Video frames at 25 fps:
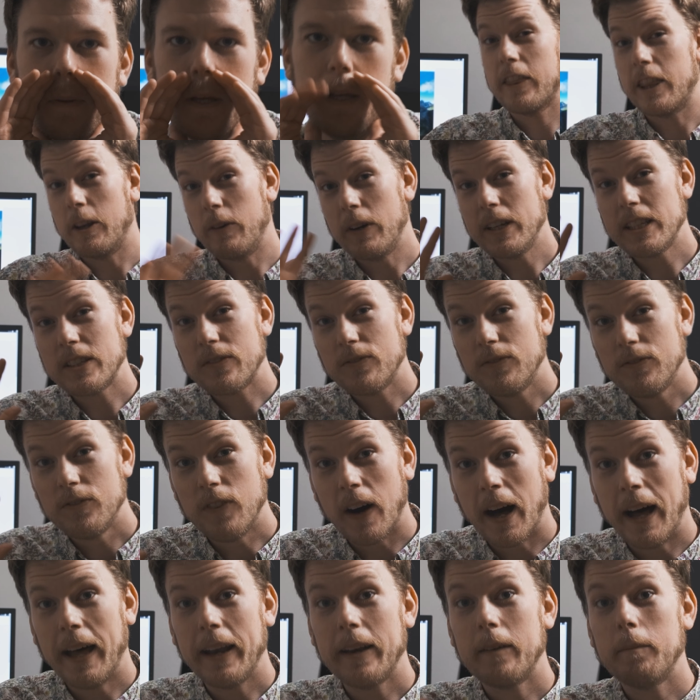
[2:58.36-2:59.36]
There is
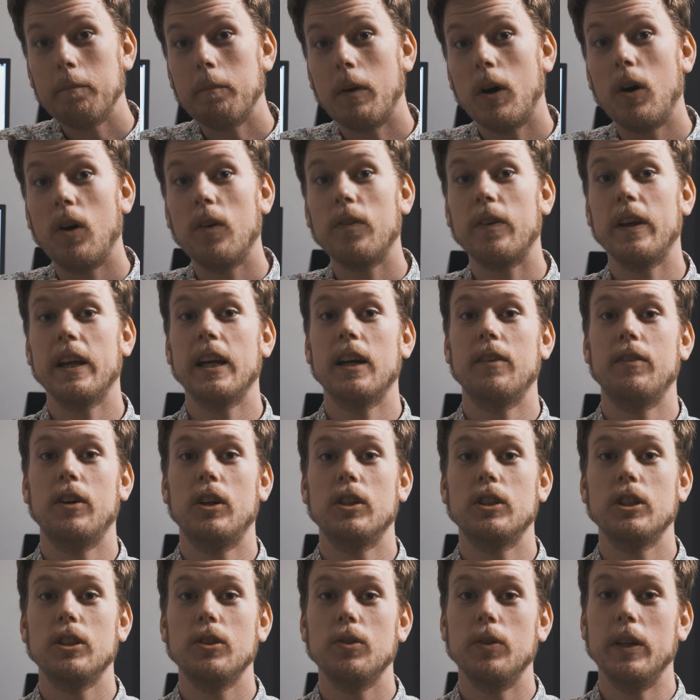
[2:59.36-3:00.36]
one more thing I
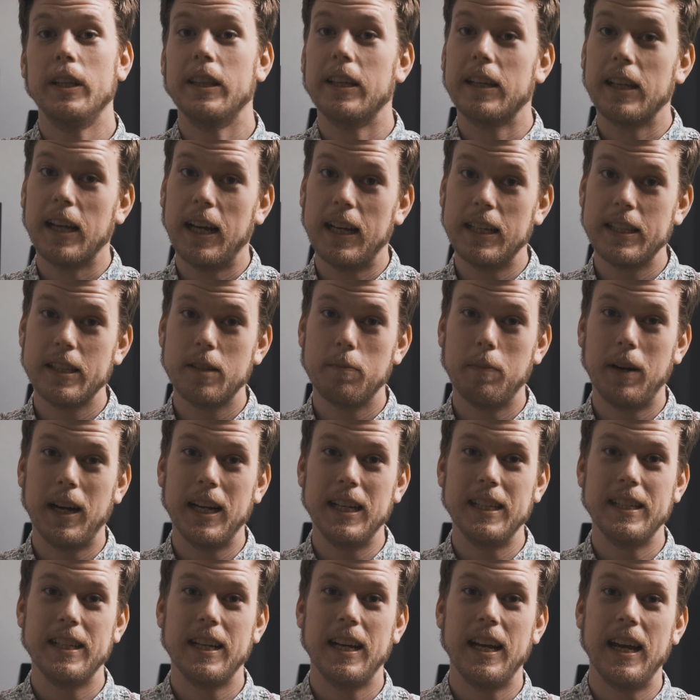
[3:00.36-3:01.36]
want to do in the
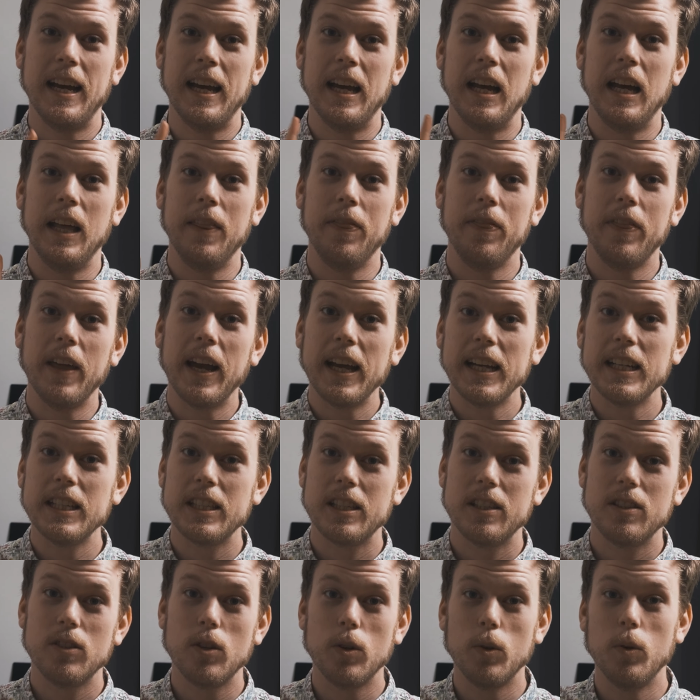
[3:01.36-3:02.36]
customizer, and that
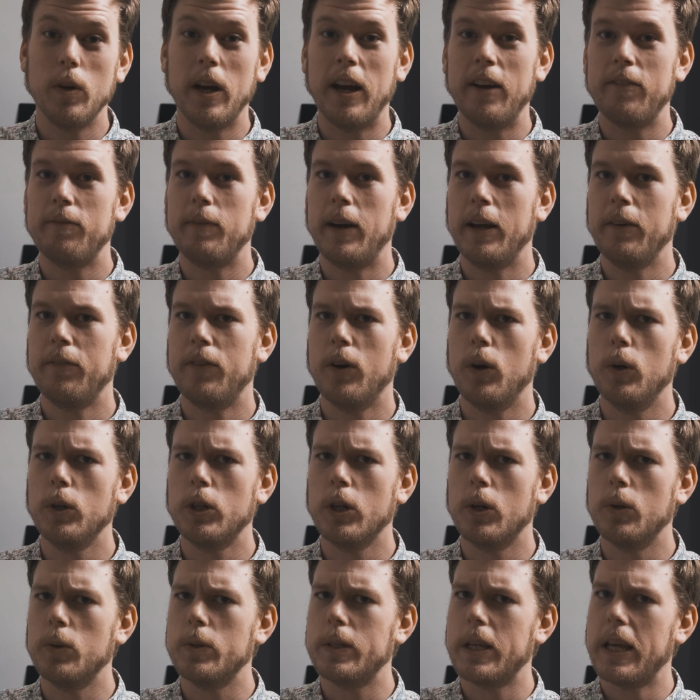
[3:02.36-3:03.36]
is to have my
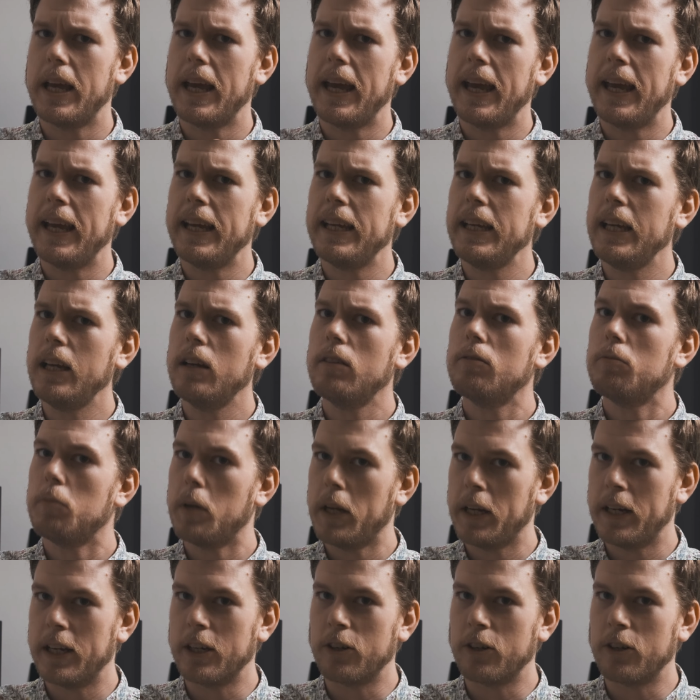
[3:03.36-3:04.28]
photos A in